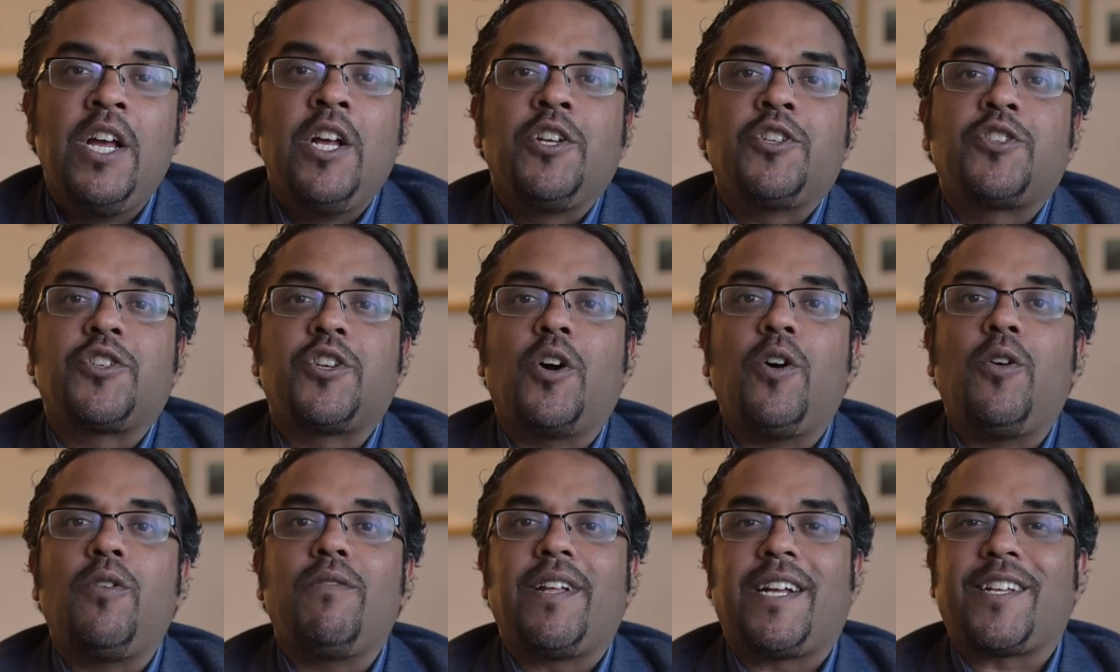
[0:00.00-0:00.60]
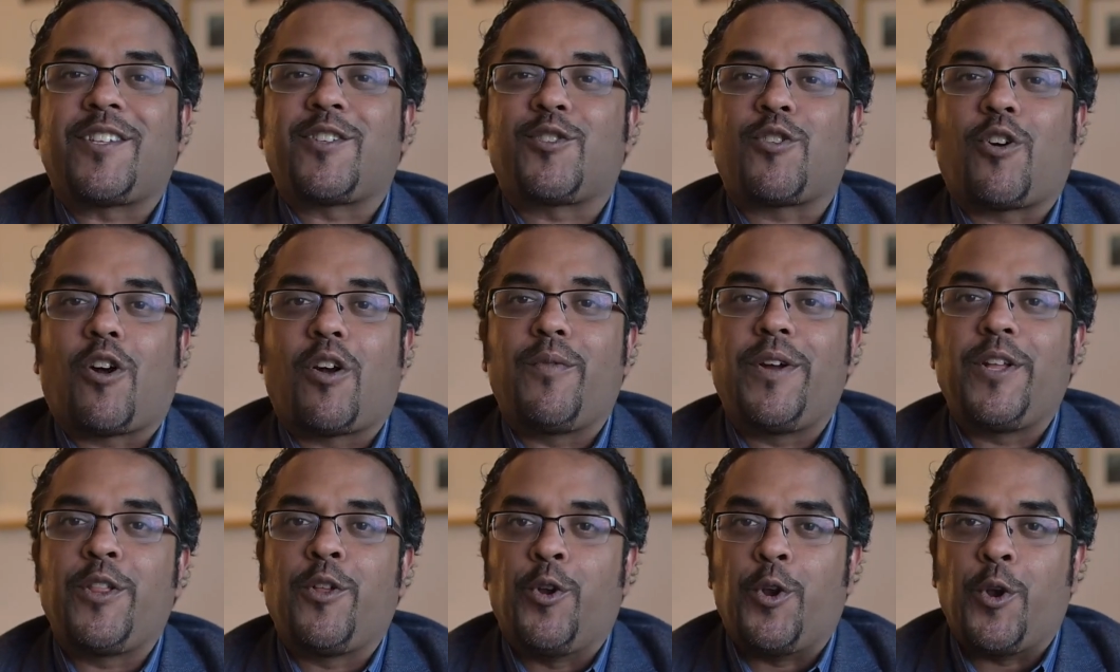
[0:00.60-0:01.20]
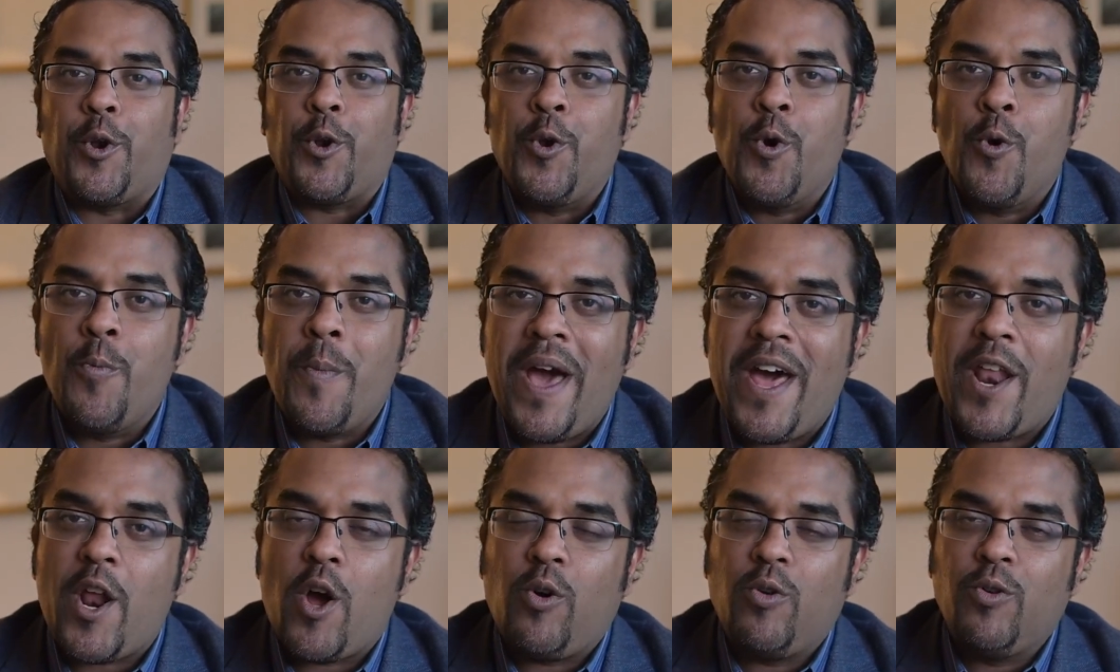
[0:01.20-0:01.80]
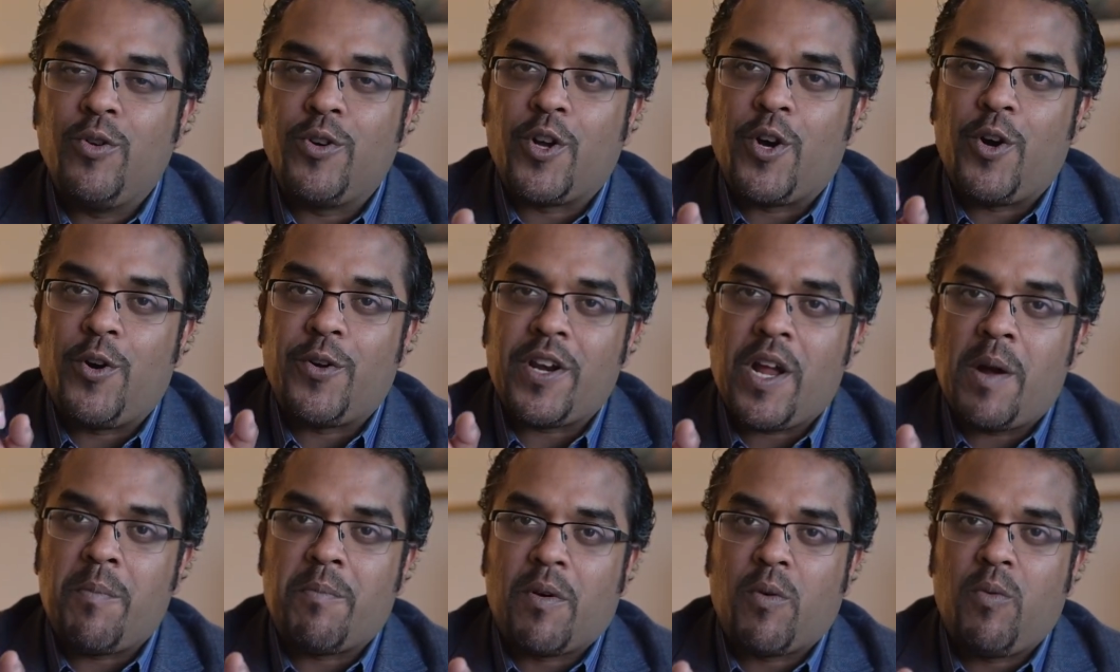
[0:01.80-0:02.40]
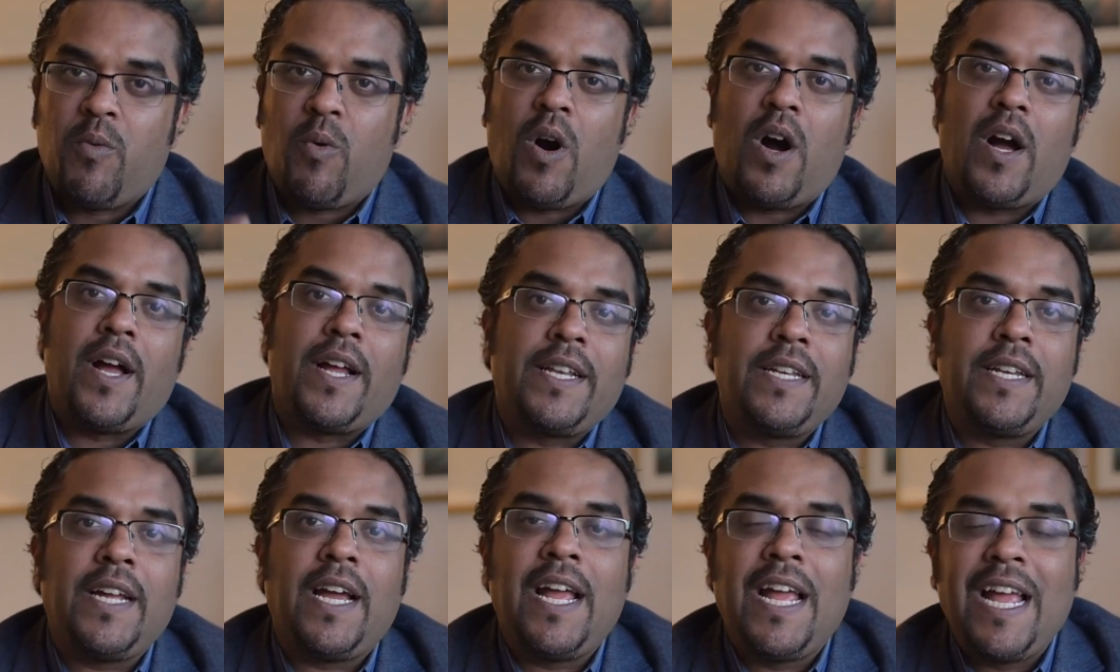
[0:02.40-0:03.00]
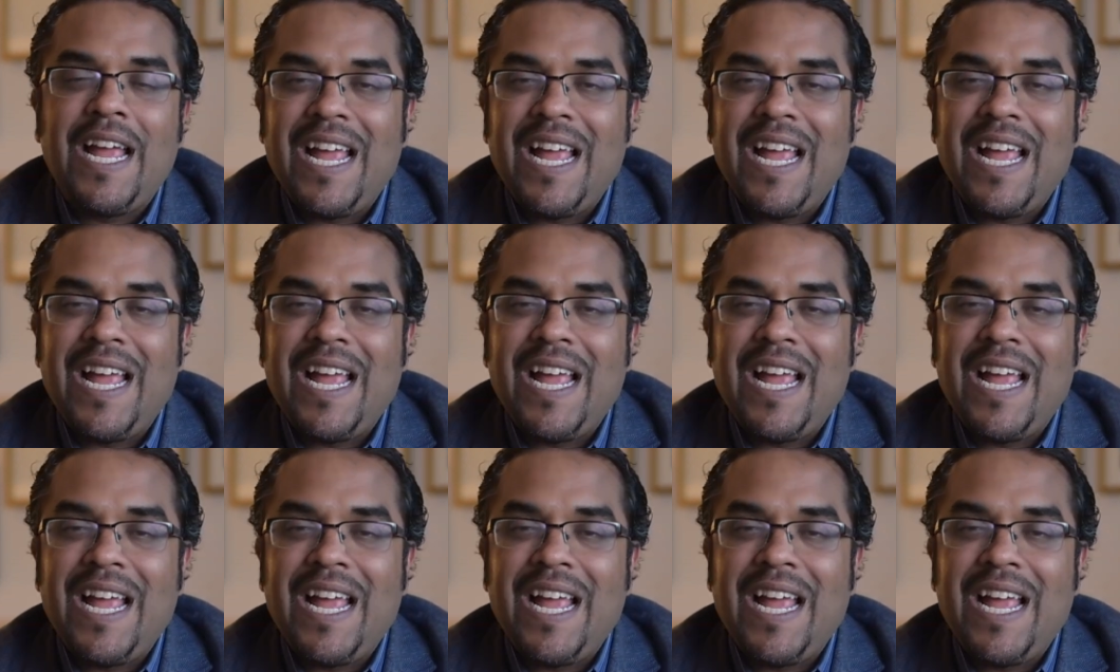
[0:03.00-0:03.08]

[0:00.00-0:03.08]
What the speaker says: So let's start with number one,